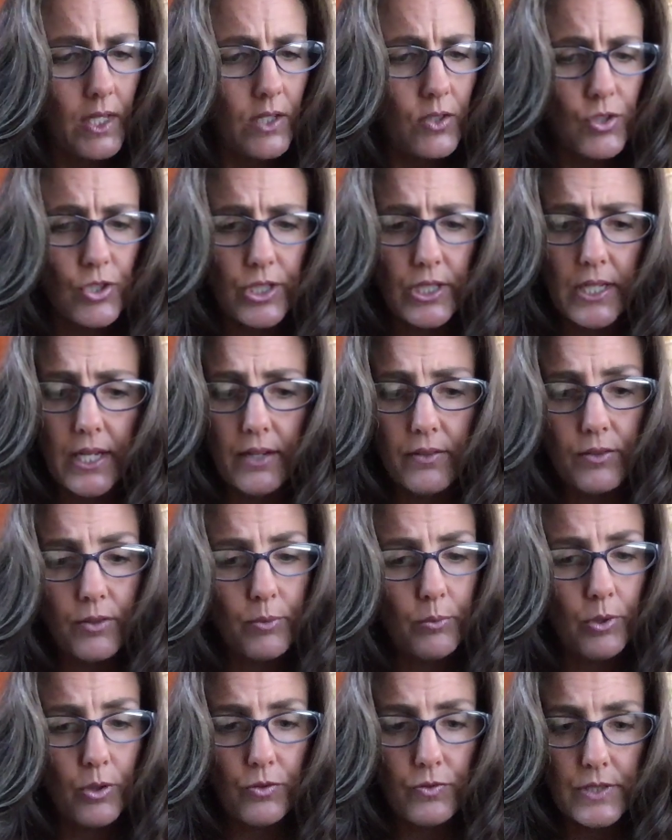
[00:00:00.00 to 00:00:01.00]
She never
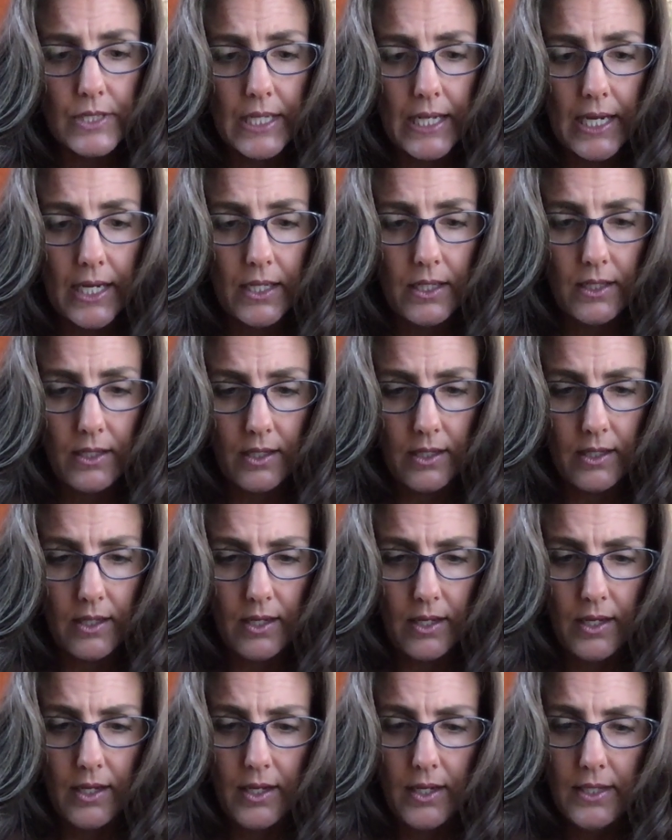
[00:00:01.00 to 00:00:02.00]
moved again.
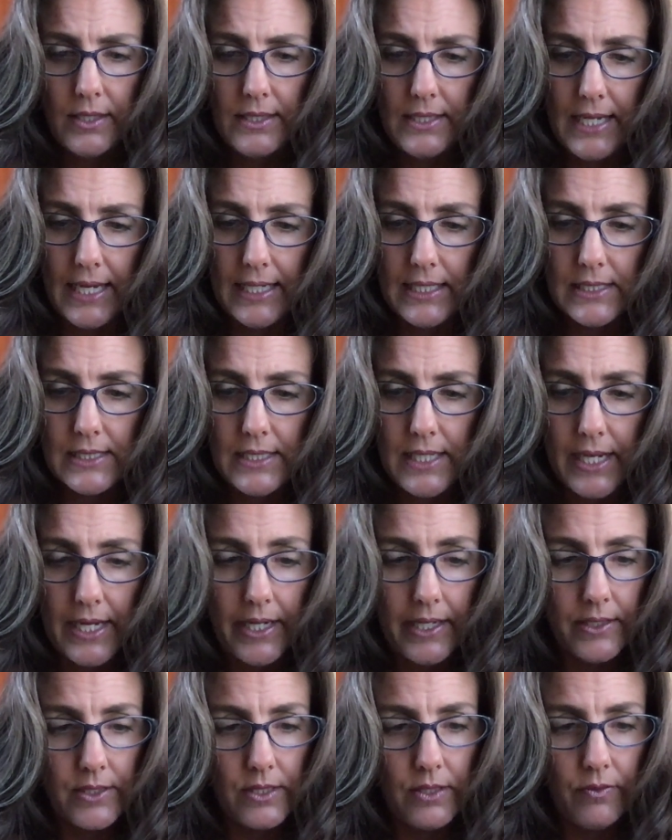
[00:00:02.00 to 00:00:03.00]
Next day,
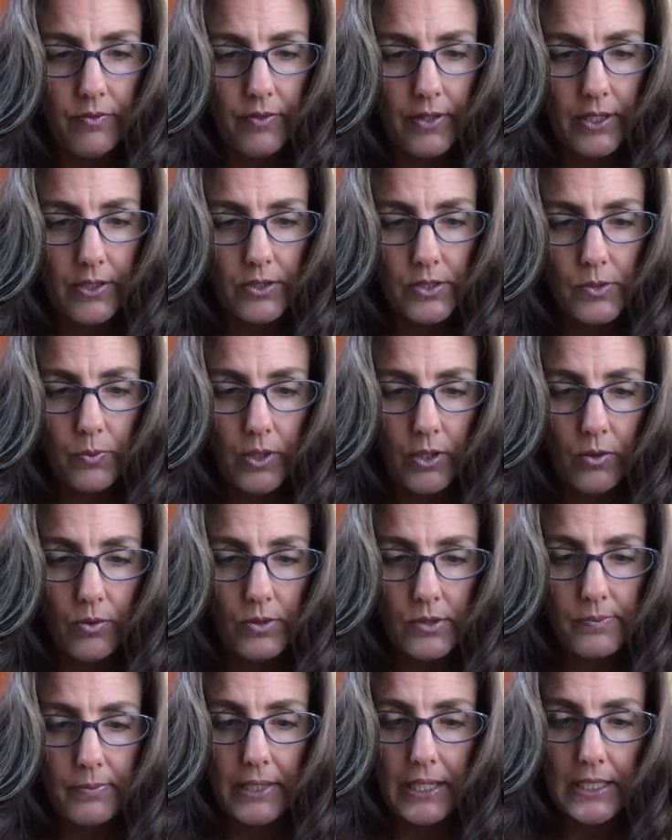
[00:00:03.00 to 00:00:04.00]
as the Ferris wheel
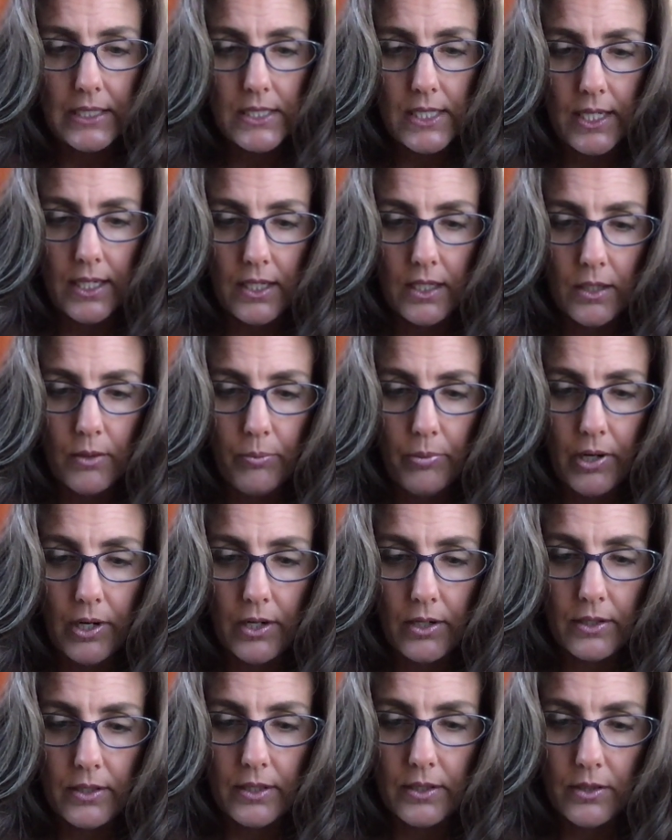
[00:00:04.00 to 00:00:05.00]
was being taken
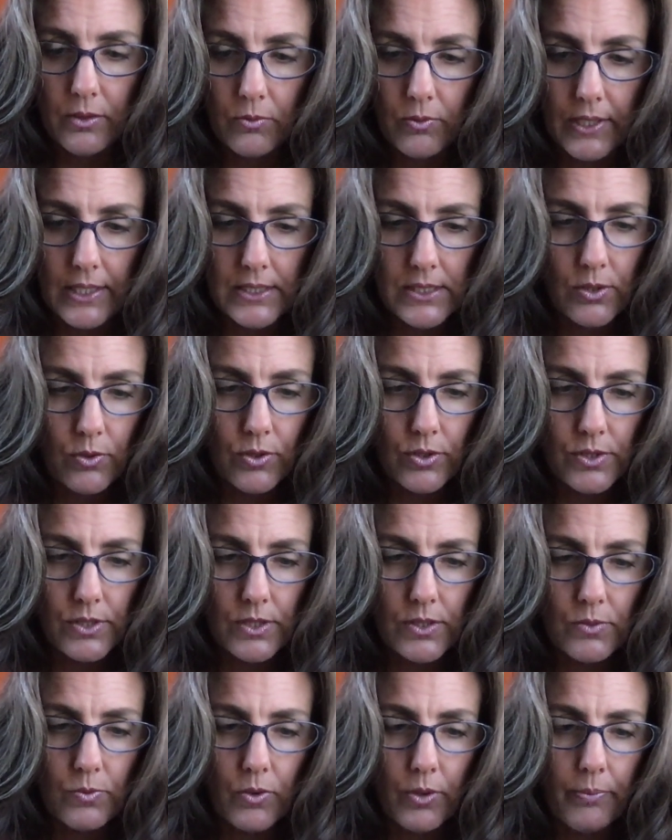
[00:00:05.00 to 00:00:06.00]
apart and the
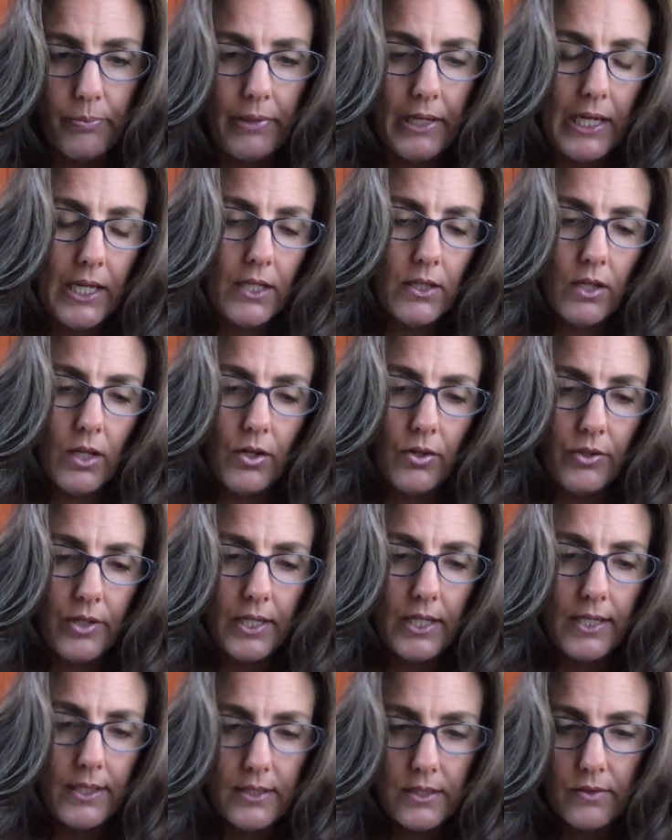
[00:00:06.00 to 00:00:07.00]
racehorses were being
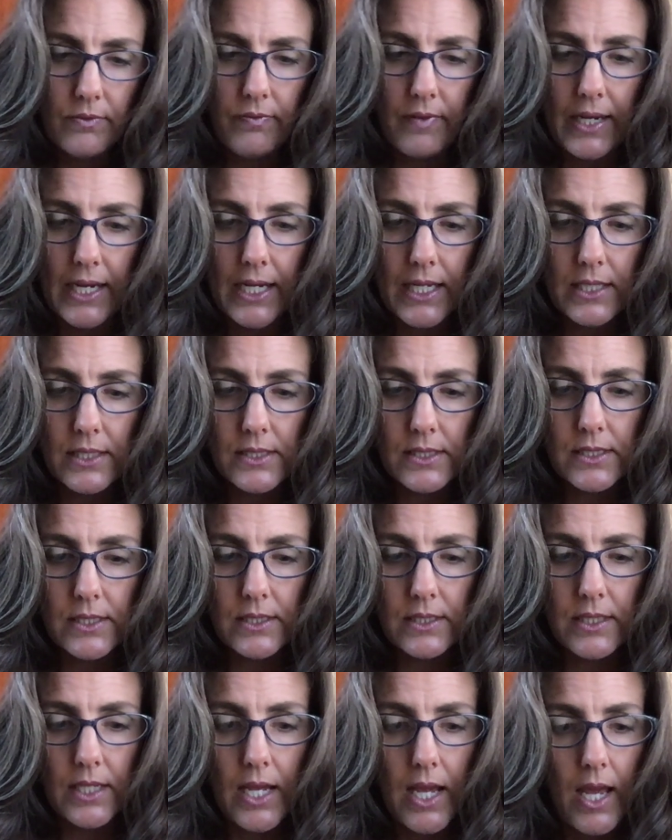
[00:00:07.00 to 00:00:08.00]
loaded into vans
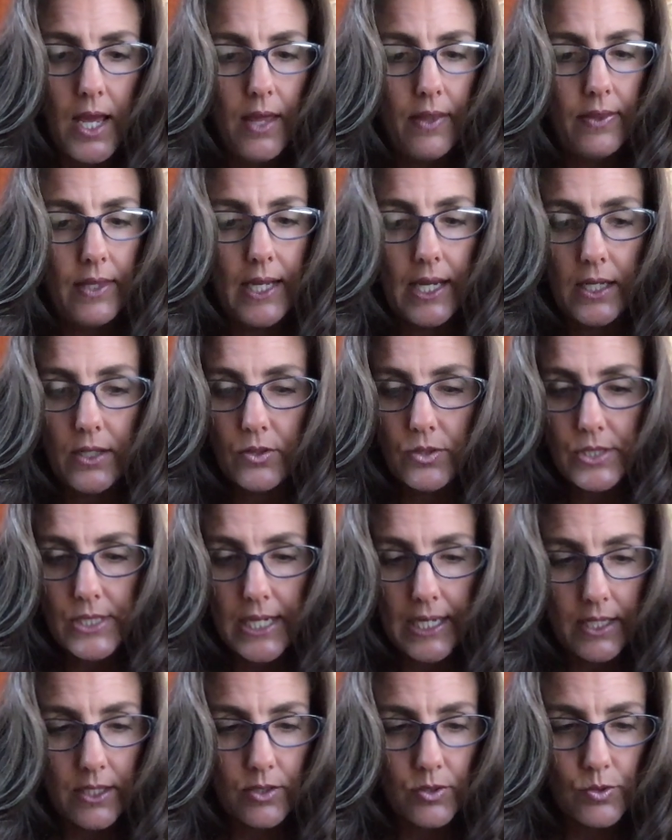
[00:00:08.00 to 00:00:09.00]
and the
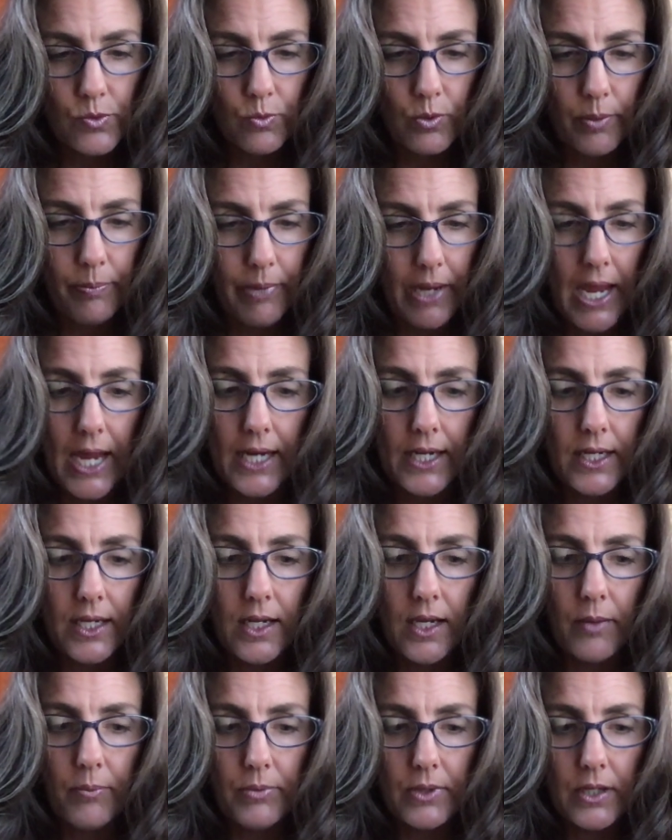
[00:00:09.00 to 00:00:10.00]
entertainers were
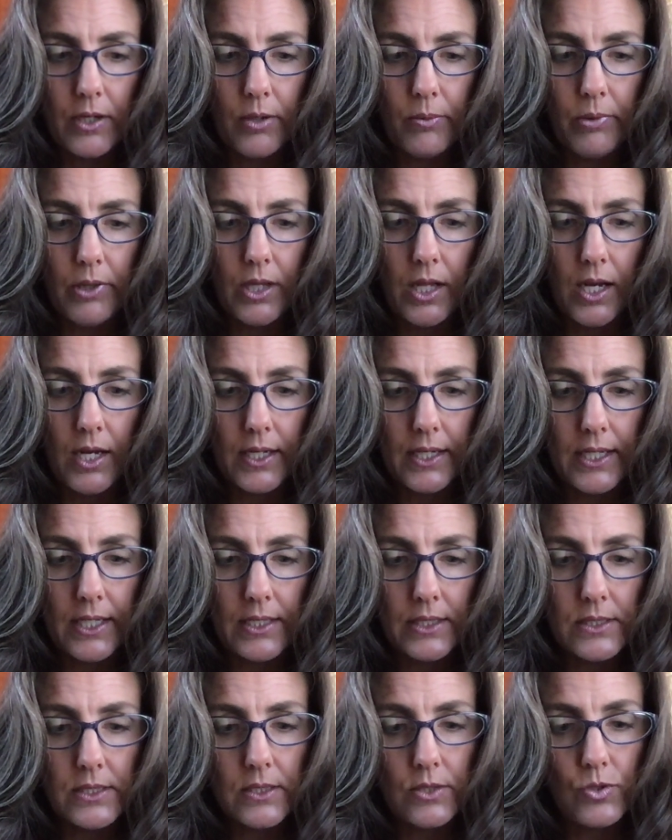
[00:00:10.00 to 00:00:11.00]
packing up their
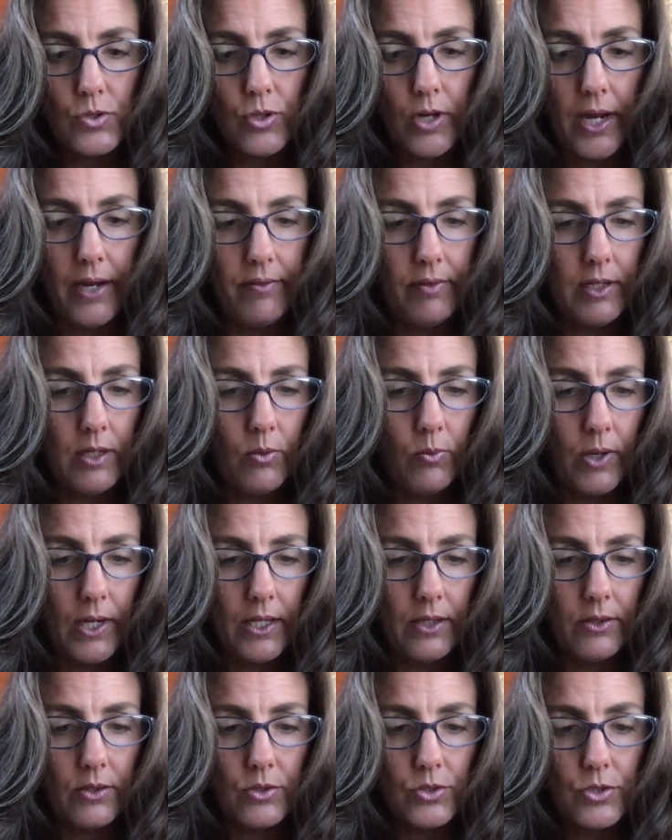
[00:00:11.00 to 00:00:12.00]
belongings and driving away
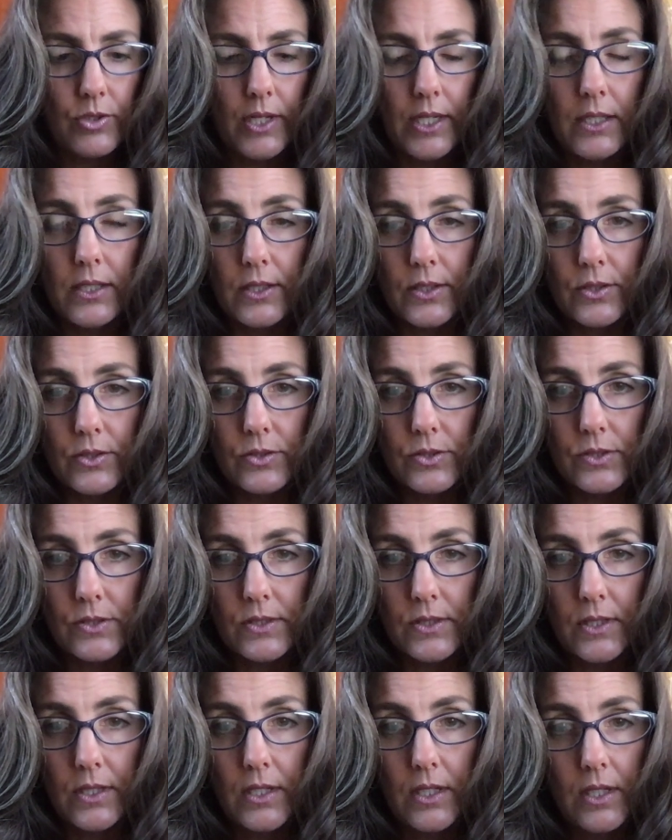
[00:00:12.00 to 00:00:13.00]
in their trailers,
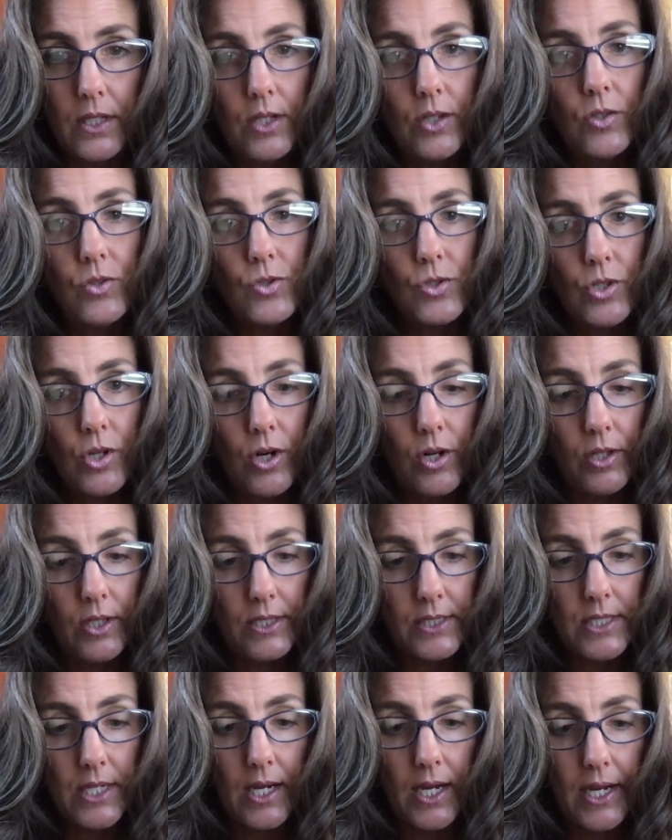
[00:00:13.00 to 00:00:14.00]

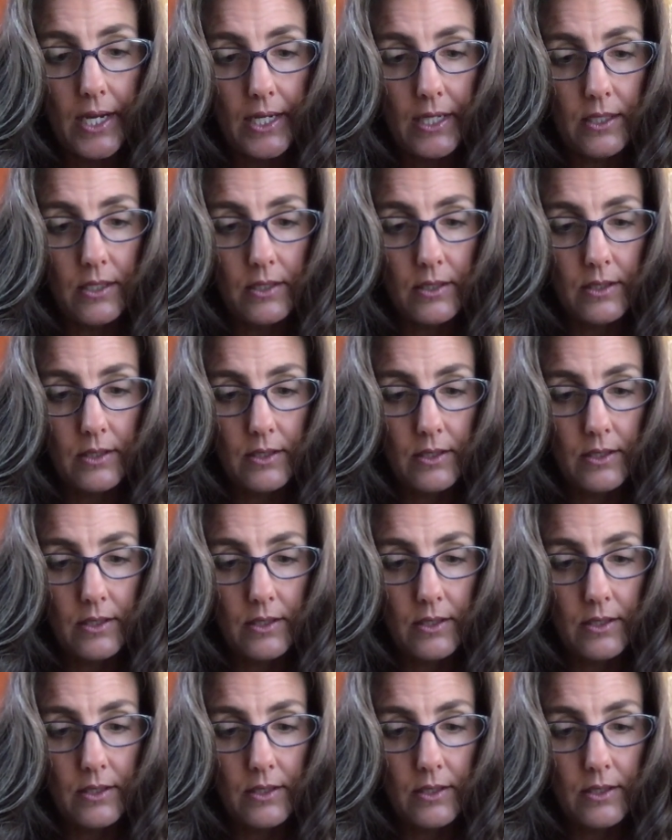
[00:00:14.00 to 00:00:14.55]
Charlotte died.